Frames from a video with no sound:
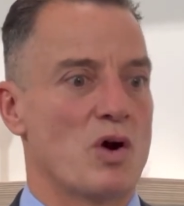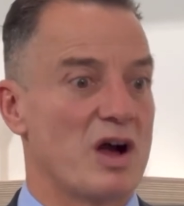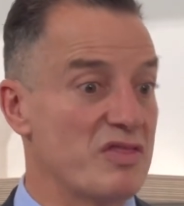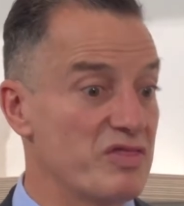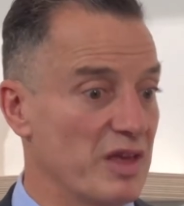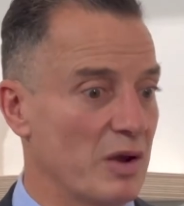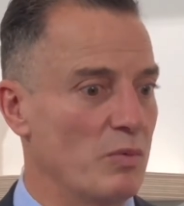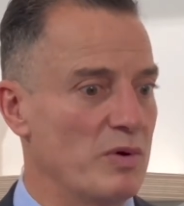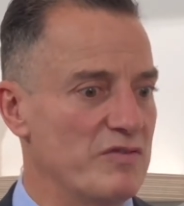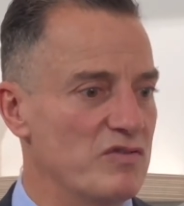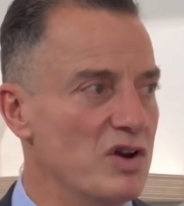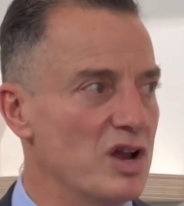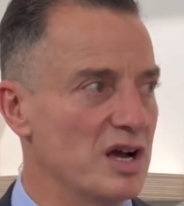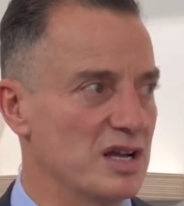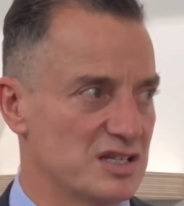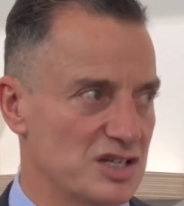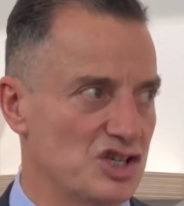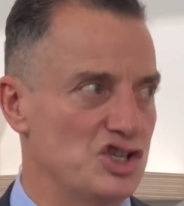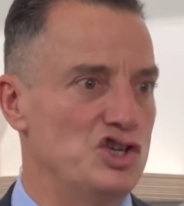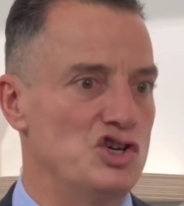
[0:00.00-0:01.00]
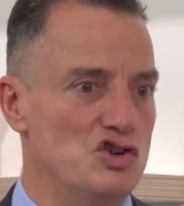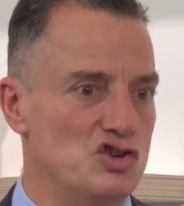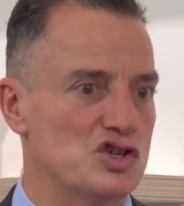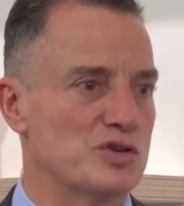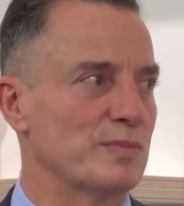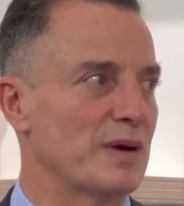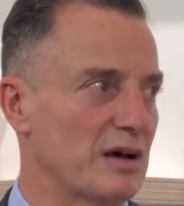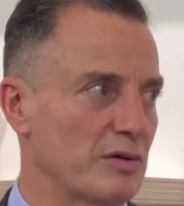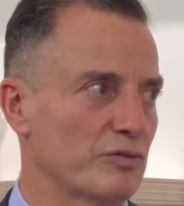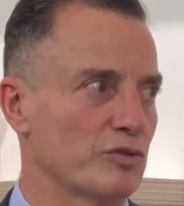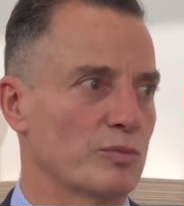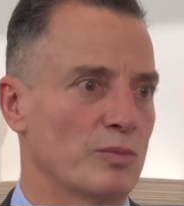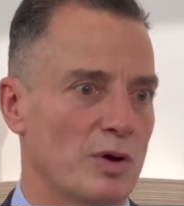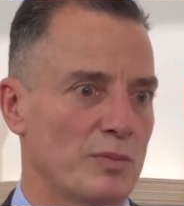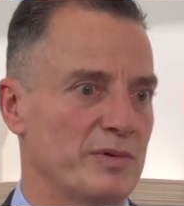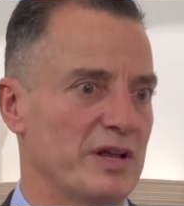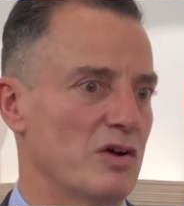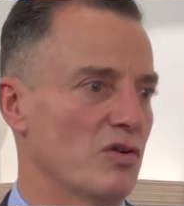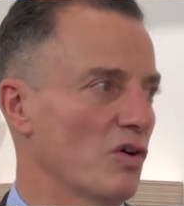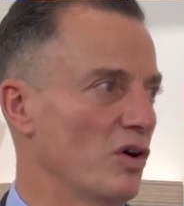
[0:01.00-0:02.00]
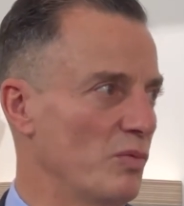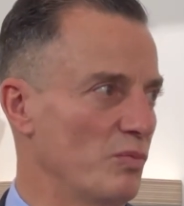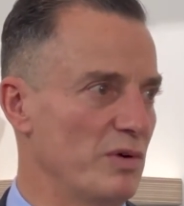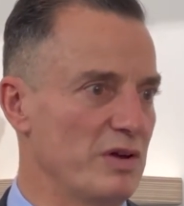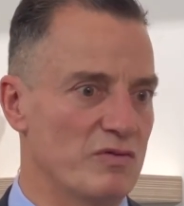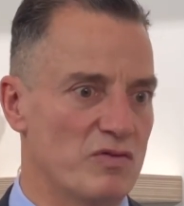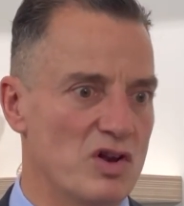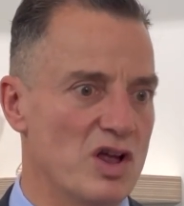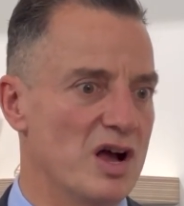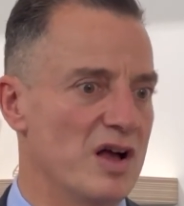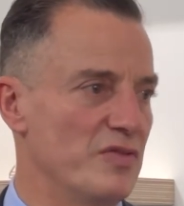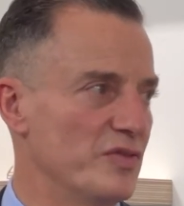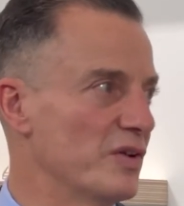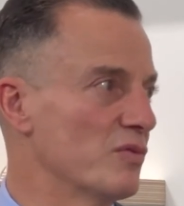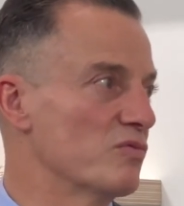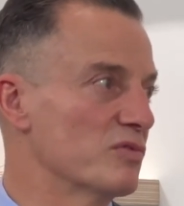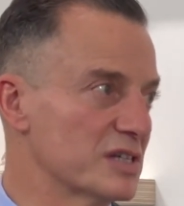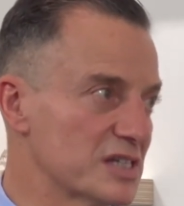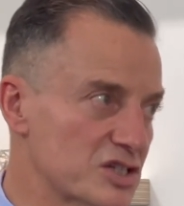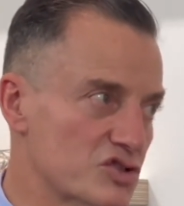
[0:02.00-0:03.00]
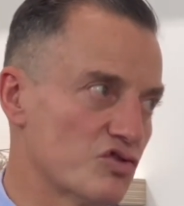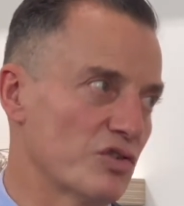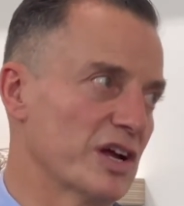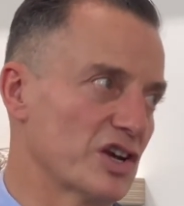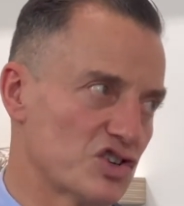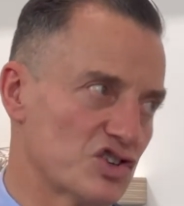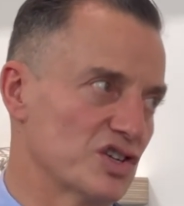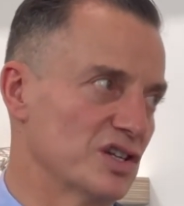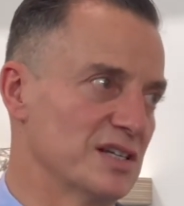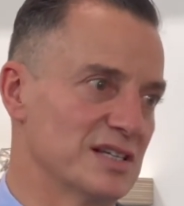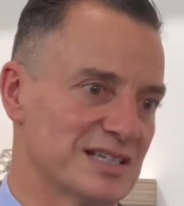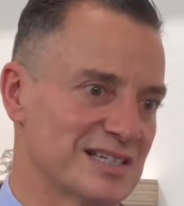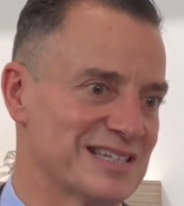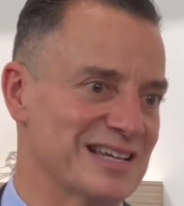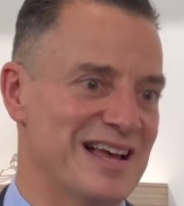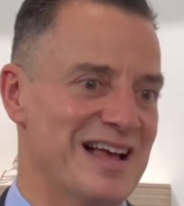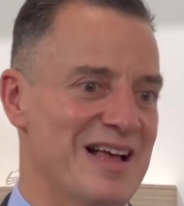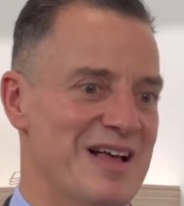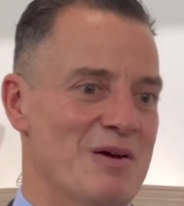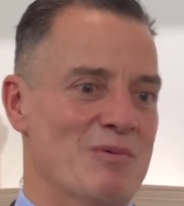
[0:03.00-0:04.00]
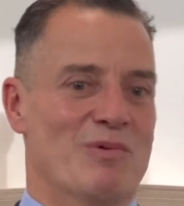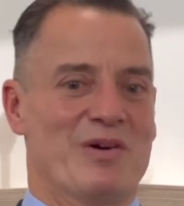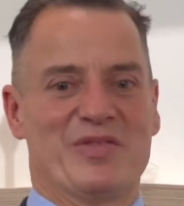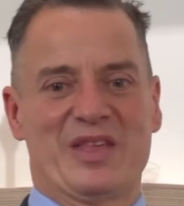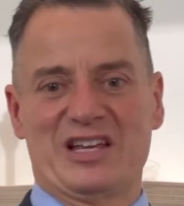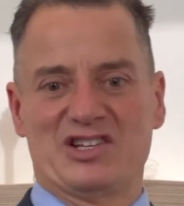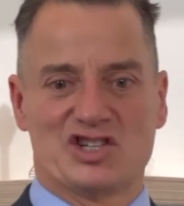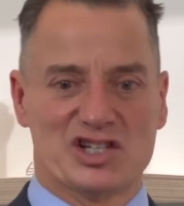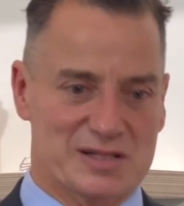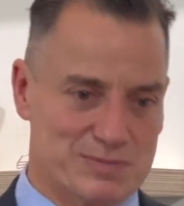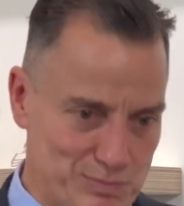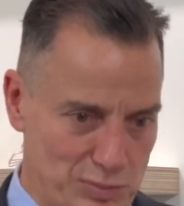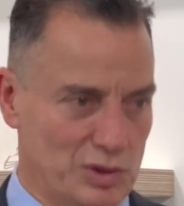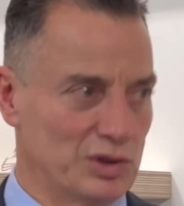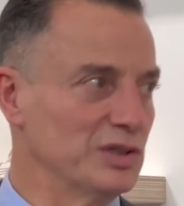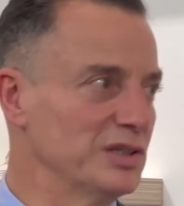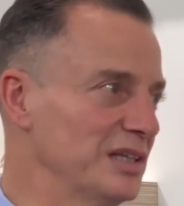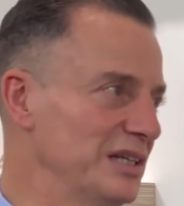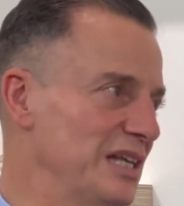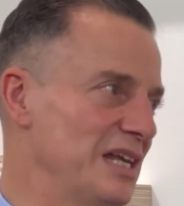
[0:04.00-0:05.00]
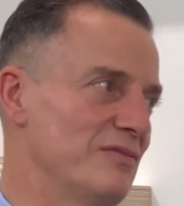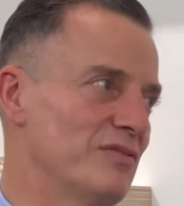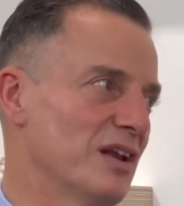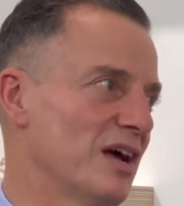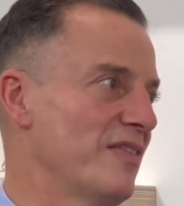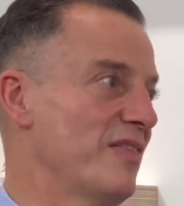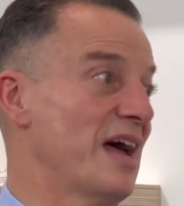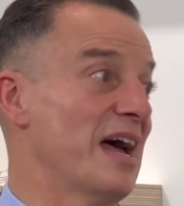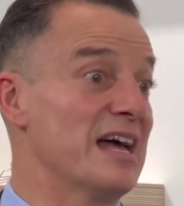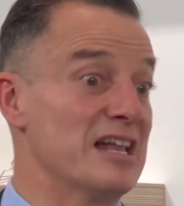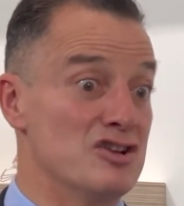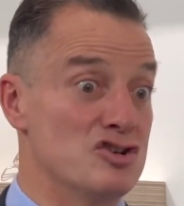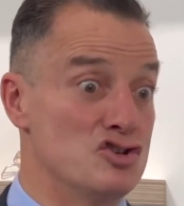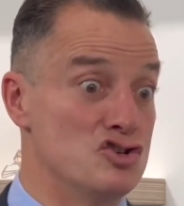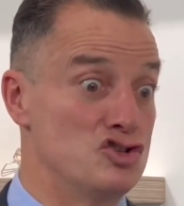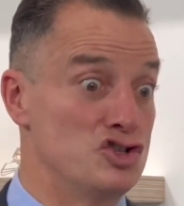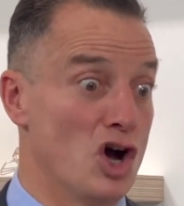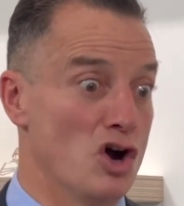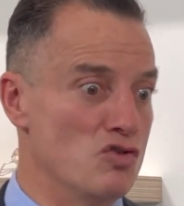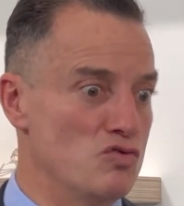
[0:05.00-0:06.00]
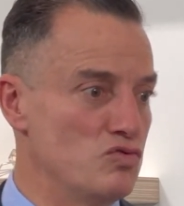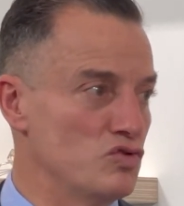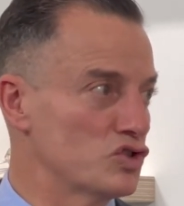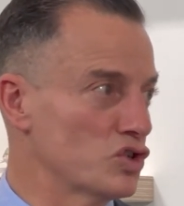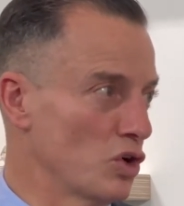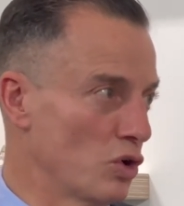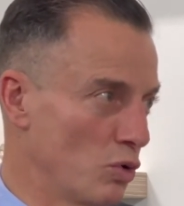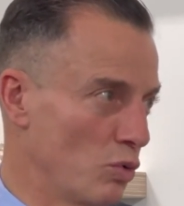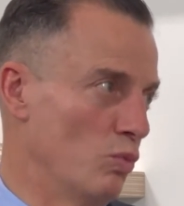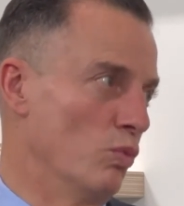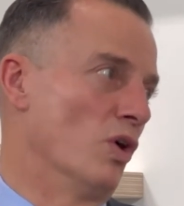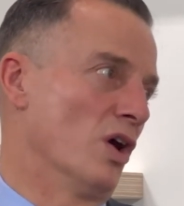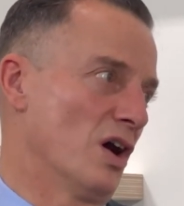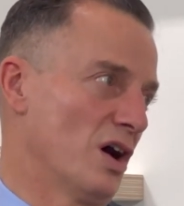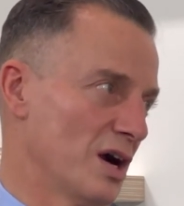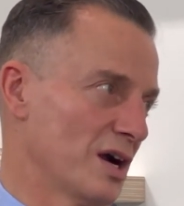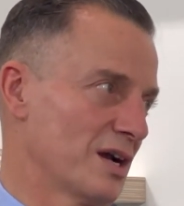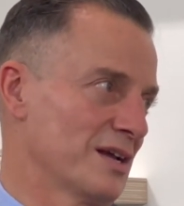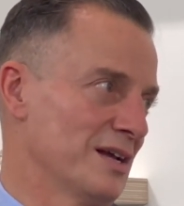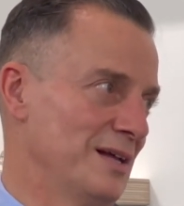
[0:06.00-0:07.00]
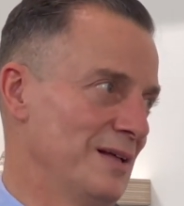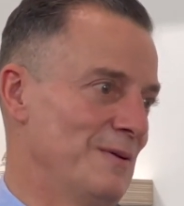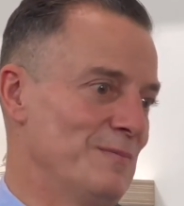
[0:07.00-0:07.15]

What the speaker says: I think we've learned a huge amount from Omicron. We've learned that restrictions, when they just pull the lever like that, don't work.